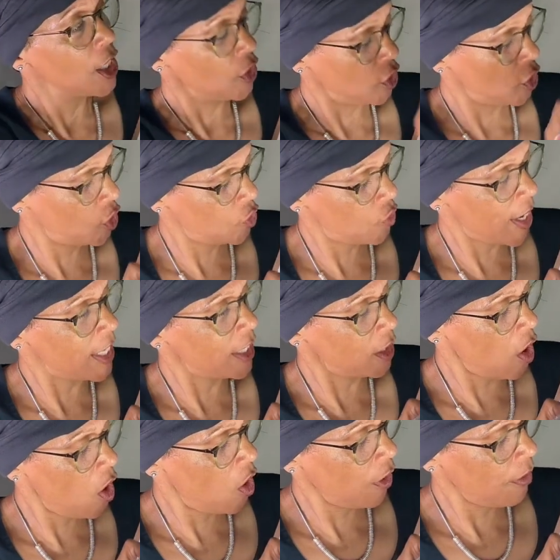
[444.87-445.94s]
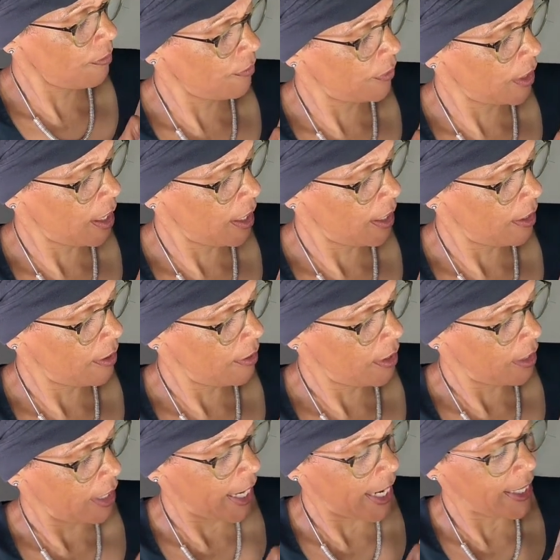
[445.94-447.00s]
Straight on
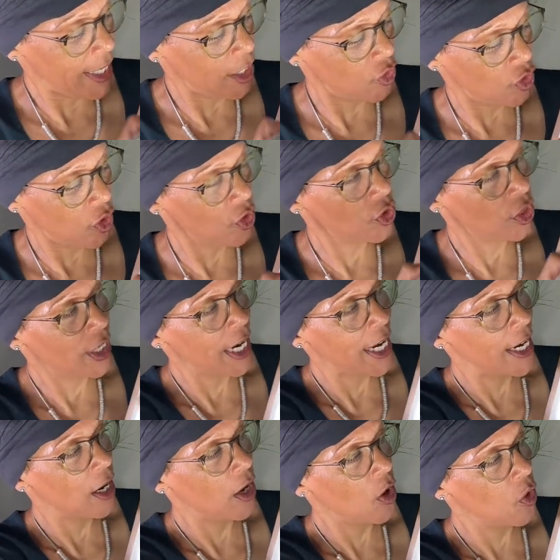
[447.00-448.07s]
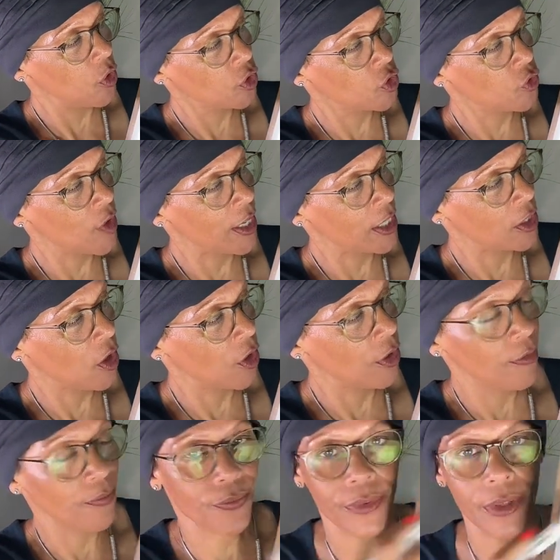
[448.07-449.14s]
in this junction here, or straight
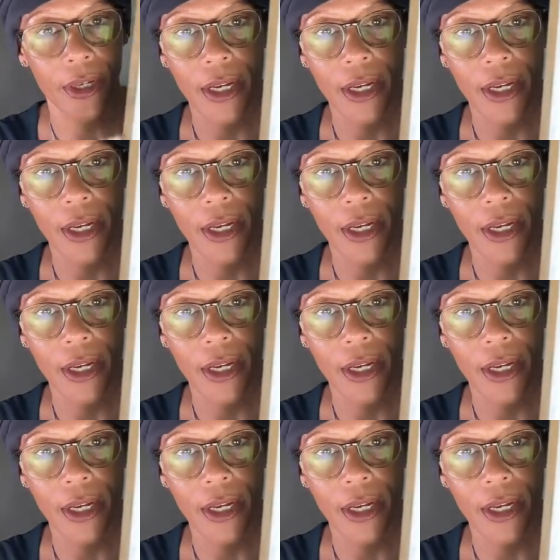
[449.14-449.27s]
on?